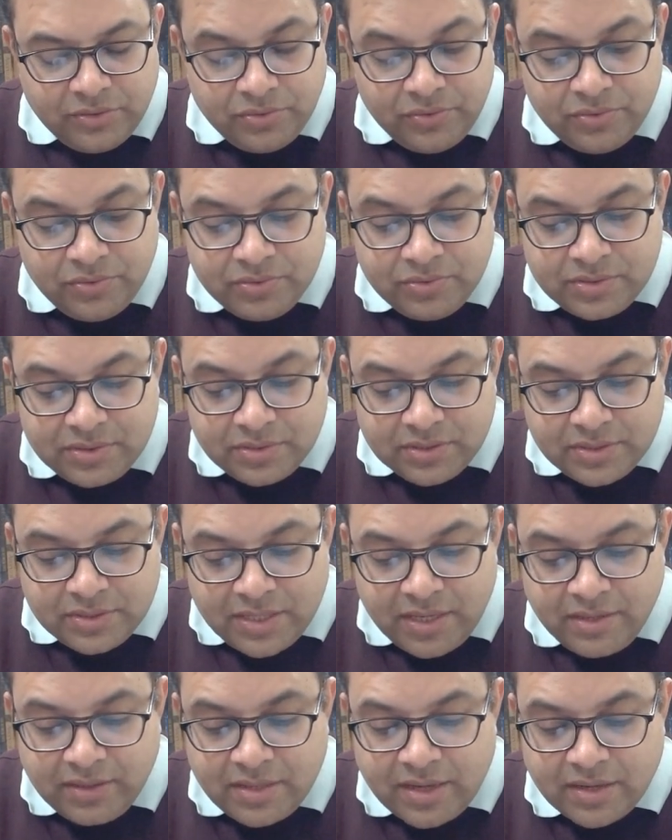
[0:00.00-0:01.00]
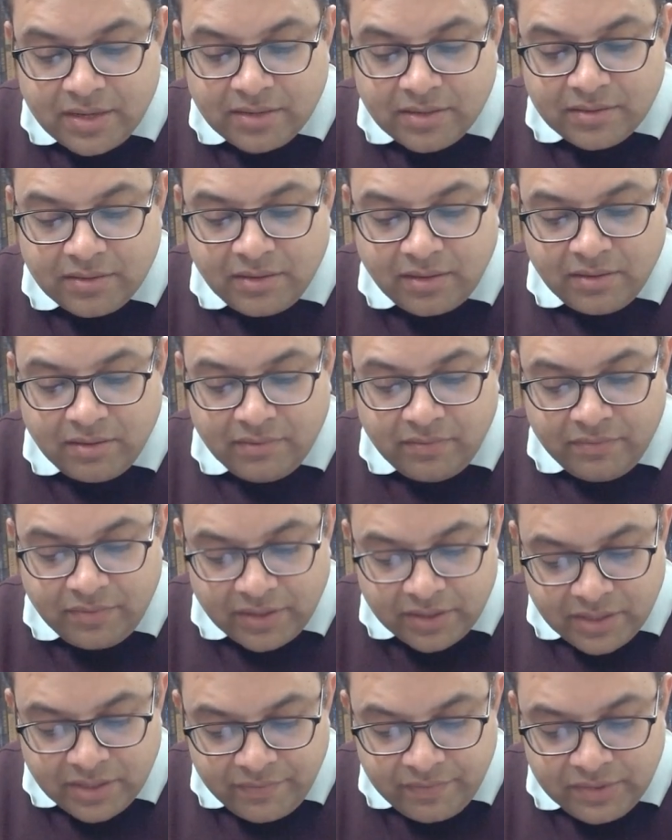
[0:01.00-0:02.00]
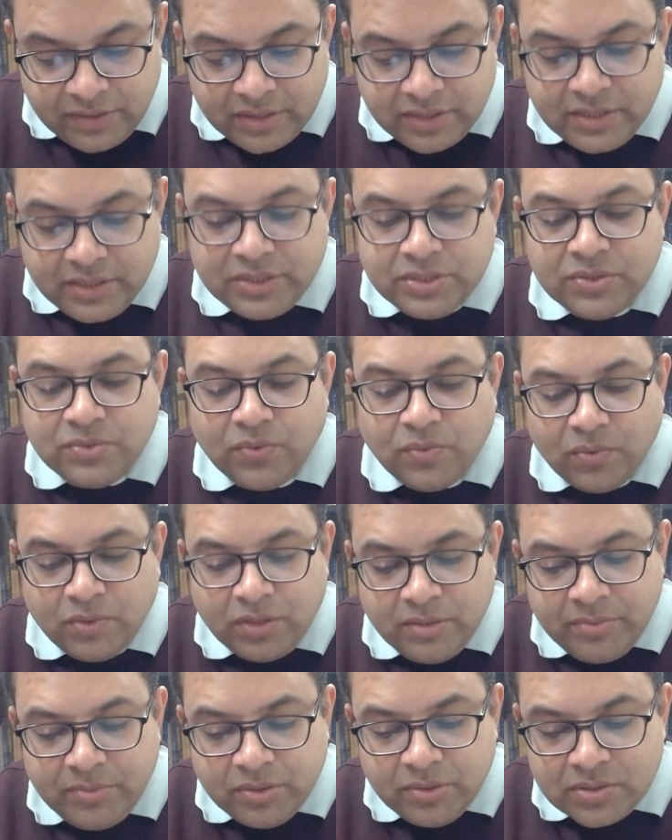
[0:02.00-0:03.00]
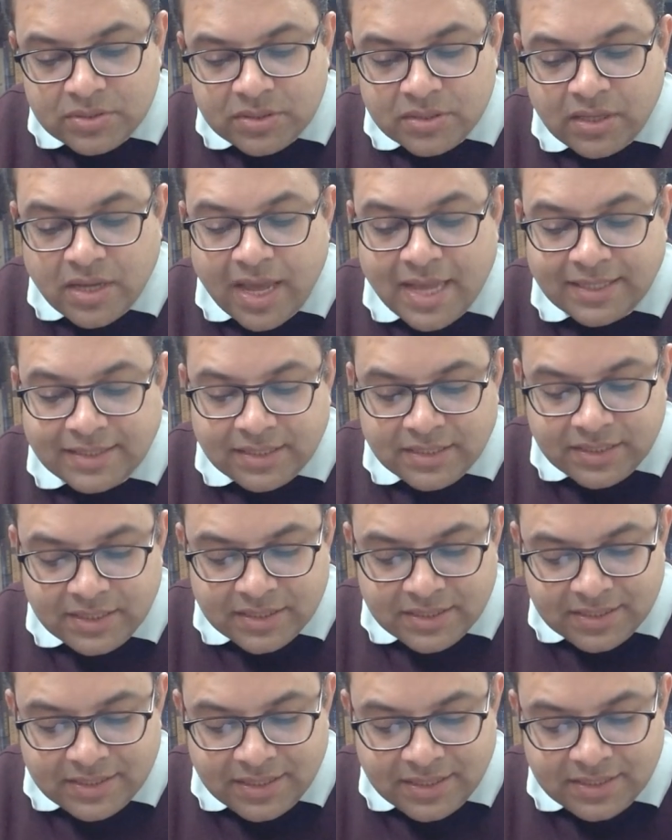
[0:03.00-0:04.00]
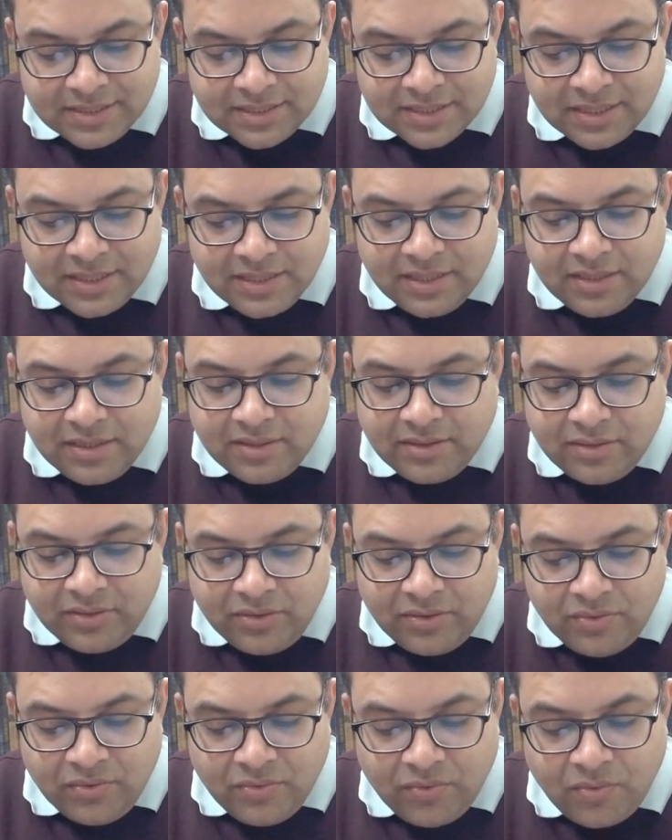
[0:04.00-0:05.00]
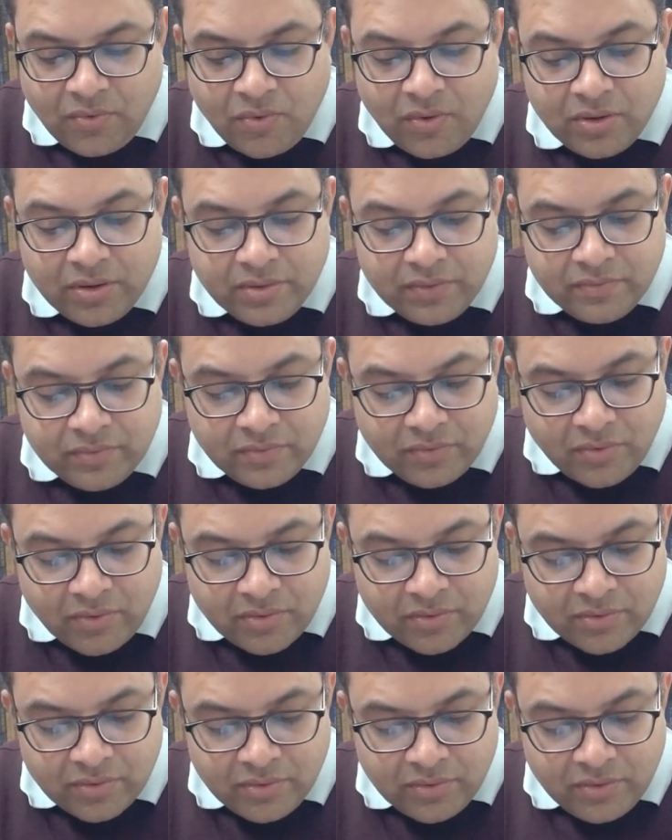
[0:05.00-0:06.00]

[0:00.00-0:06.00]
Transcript: do you say that uh, agree with the teaching only because the ascetic says no or or